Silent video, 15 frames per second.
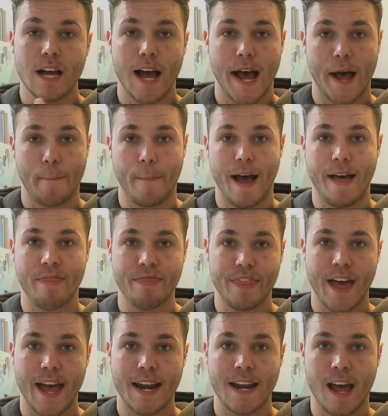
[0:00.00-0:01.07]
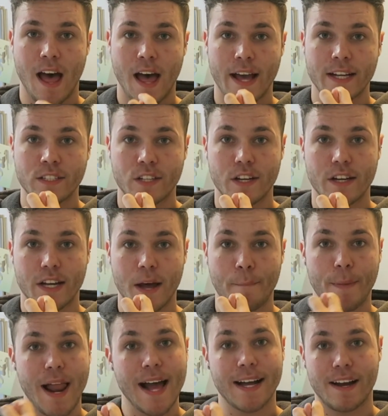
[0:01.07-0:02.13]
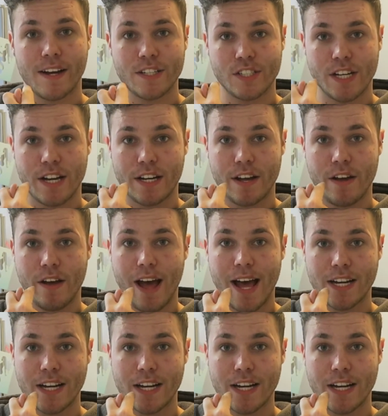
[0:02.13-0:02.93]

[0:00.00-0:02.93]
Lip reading: And then I took a black eyeshadow